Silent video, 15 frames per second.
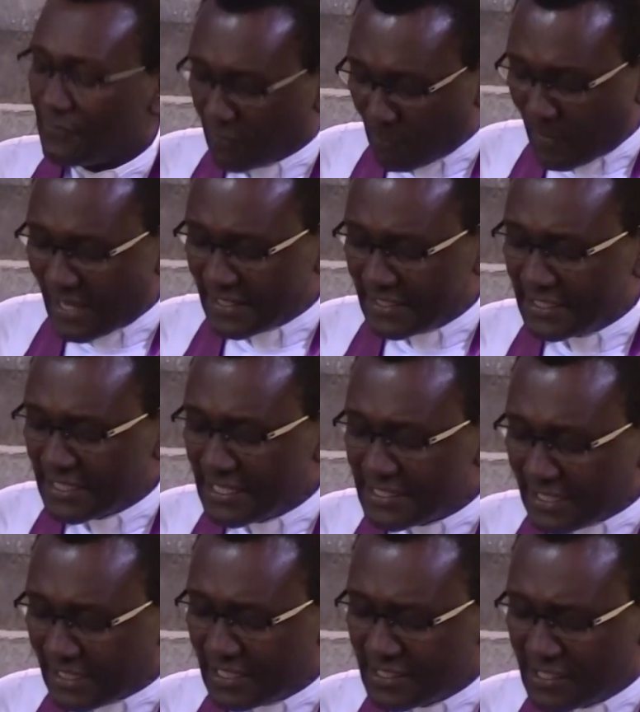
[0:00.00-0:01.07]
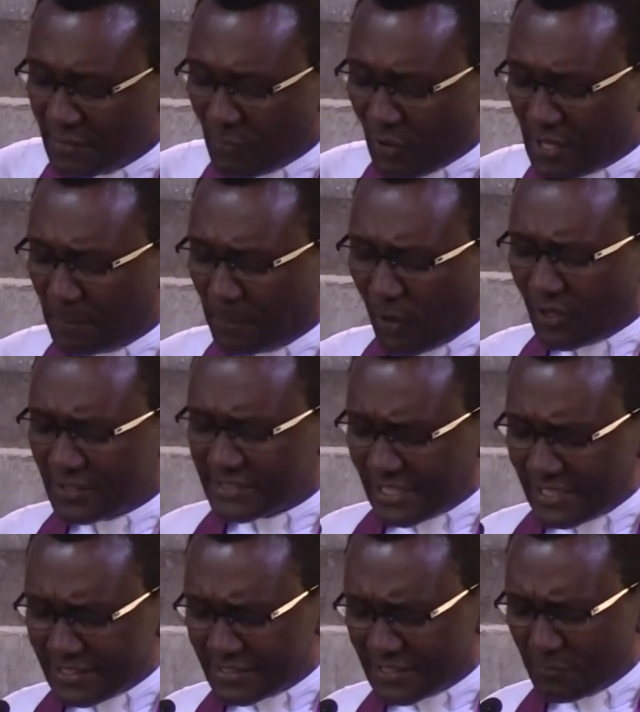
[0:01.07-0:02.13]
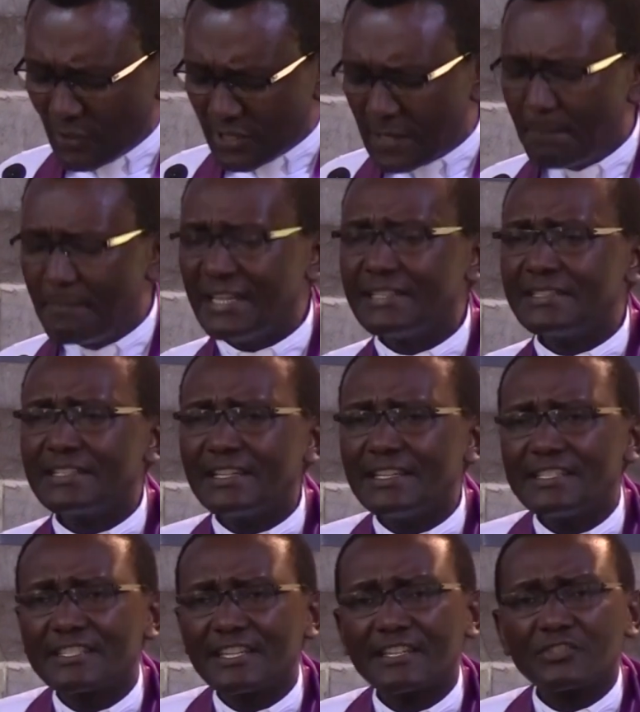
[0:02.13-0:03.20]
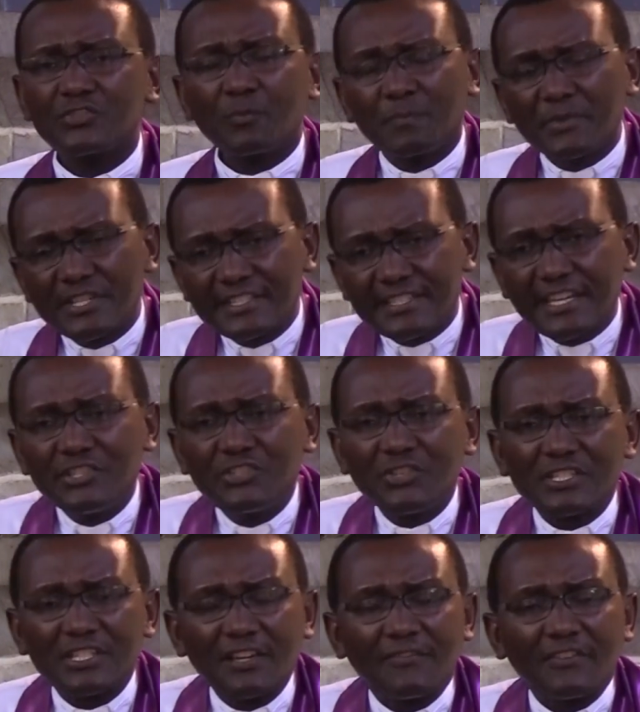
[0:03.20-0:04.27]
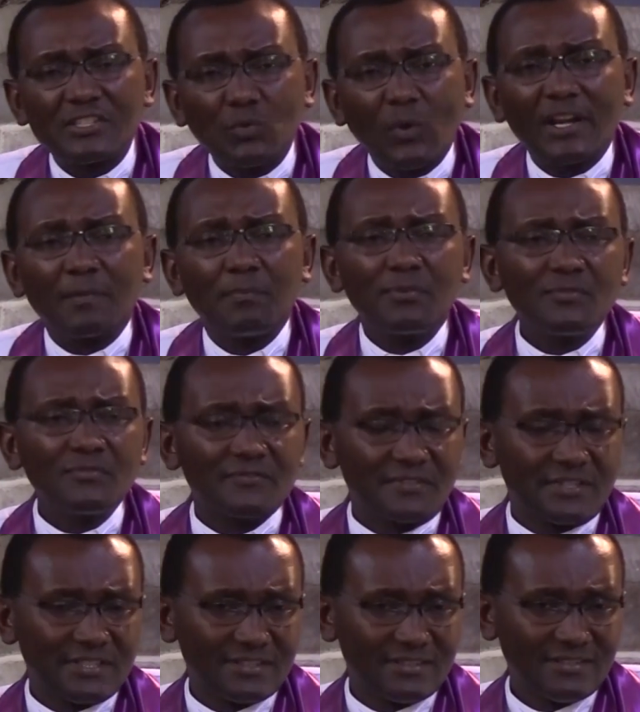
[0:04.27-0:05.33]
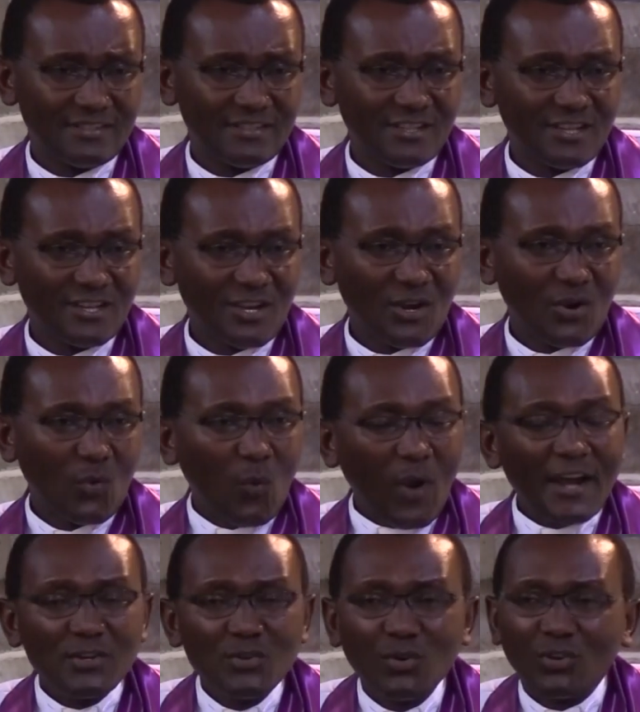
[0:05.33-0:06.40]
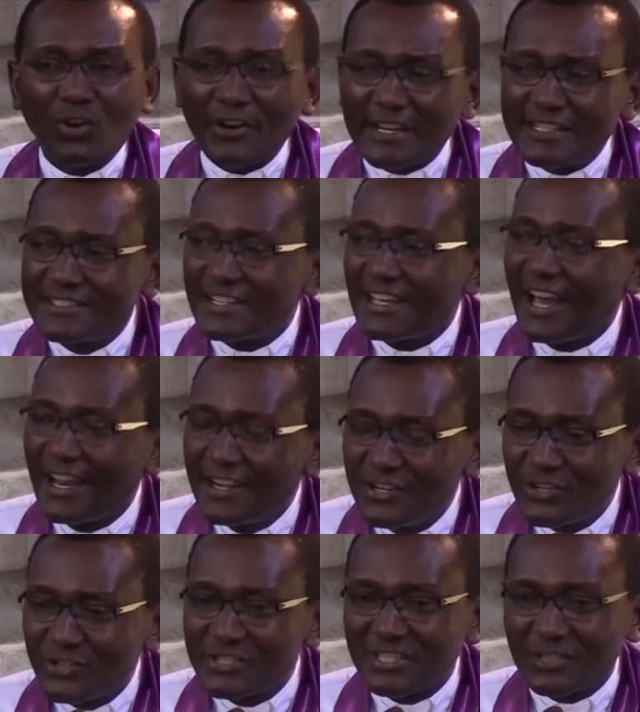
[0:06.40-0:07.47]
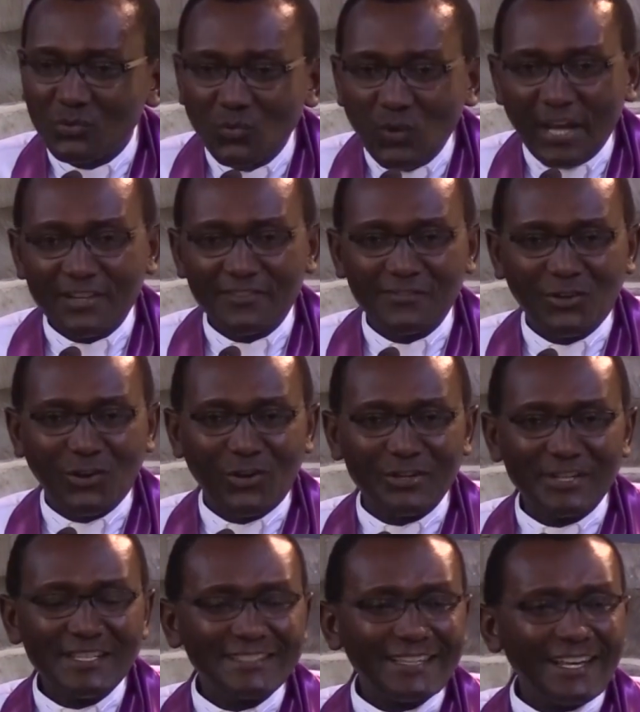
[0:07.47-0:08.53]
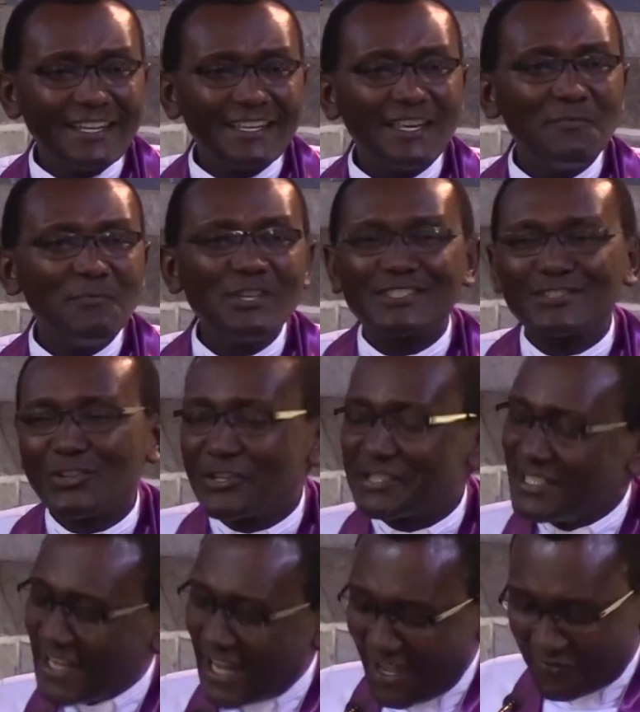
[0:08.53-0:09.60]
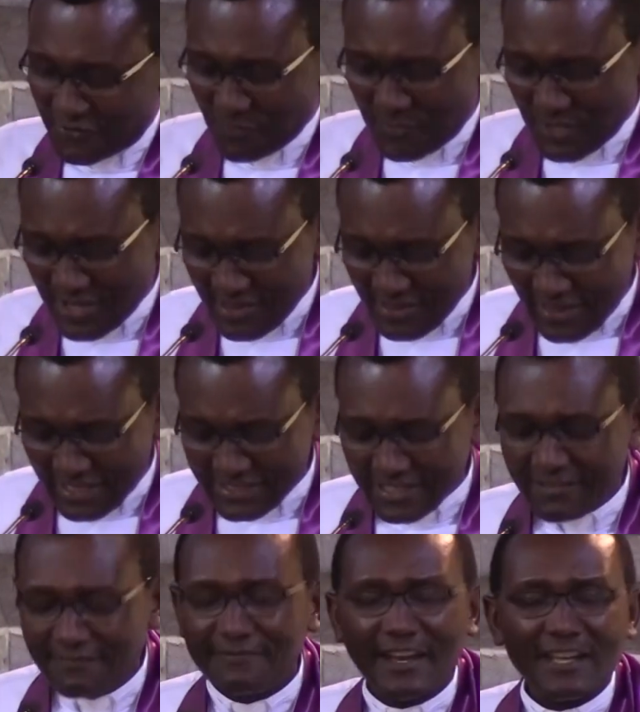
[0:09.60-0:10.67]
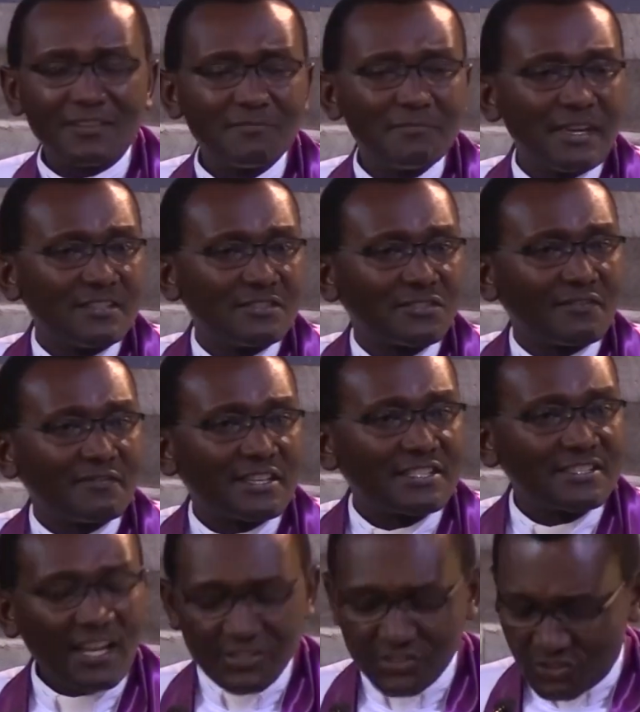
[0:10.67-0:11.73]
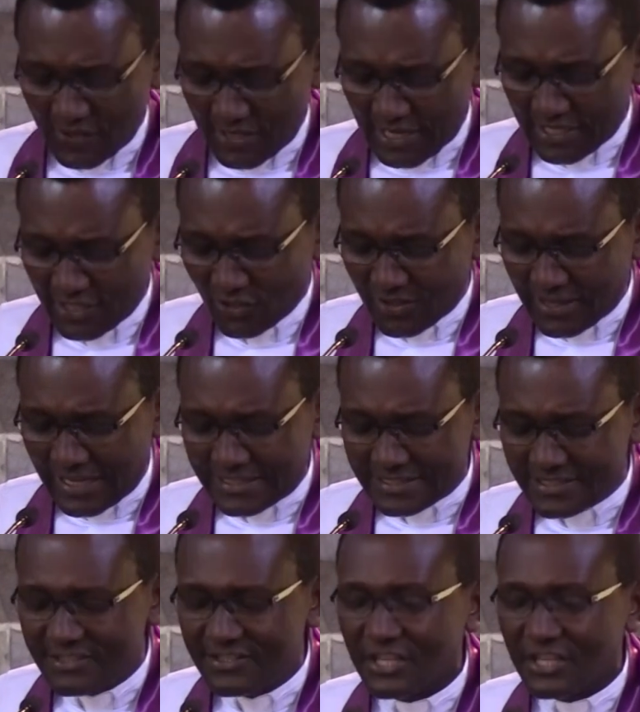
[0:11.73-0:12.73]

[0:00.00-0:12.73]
From our reading in 2 Timothy, Paul tells Timothy, be diligent to present yourself as one approved, one who correctly handles the word of God. He's telling him it's not enough to be in that environment of the sanctuary and all that.